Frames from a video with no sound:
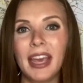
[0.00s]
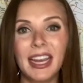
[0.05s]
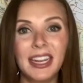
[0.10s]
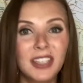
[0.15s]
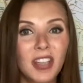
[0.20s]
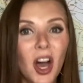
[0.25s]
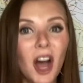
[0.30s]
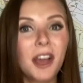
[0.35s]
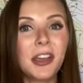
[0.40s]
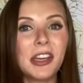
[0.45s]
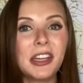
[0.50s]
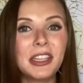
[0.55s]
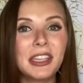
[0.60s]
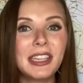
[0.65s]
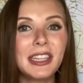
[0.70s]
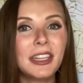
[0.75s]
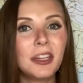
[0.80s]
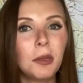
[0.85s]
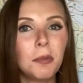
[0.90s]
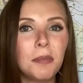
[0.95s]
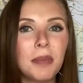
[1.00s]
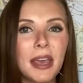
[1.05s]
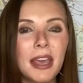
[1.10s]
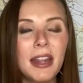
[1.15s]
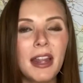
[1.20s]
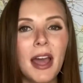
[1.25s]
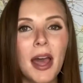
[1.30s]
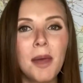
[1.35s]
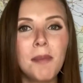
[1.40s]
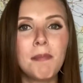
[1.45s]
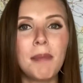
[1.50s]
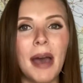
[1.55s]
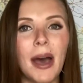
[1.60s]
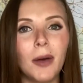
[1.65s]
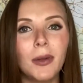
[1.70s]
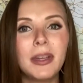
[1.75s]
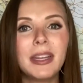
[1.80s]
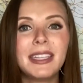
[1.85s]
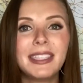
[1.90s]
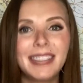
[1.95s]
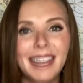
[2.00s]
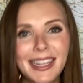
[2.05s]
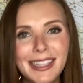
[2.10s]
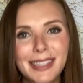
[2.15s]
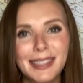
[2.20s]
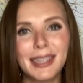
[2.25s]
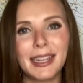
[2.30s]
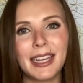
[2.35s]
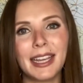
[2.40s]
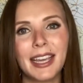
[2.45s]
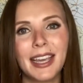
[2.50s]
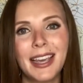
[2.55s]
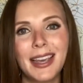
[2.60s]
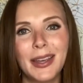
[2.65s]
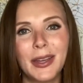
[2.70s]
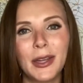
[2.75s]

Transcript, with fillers: and talk a little bit about density.